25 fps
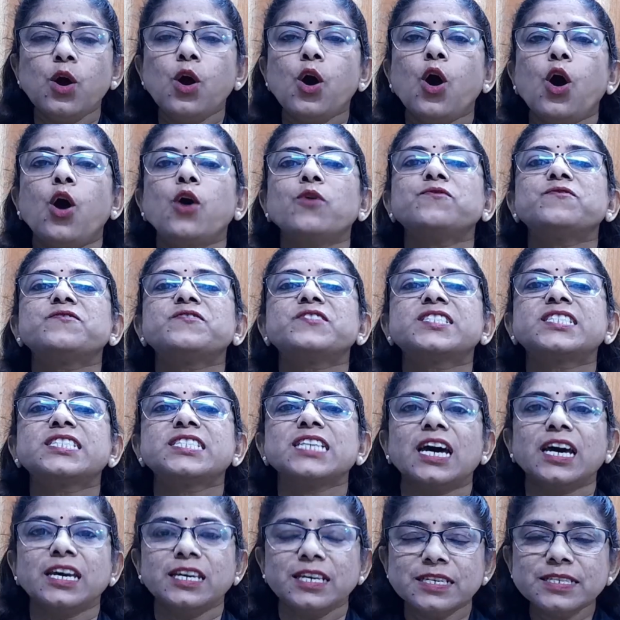of
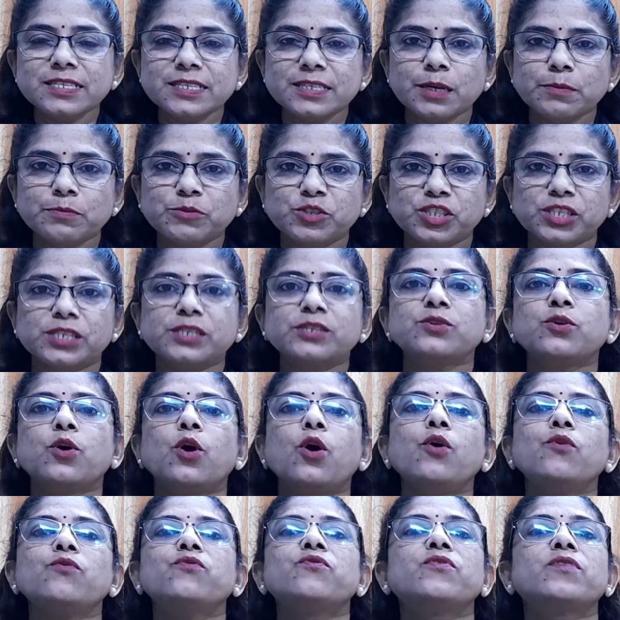science subject
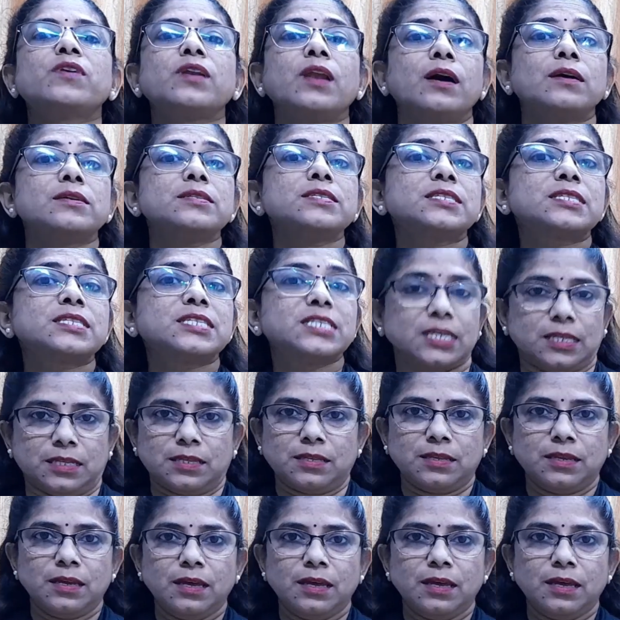of class 10.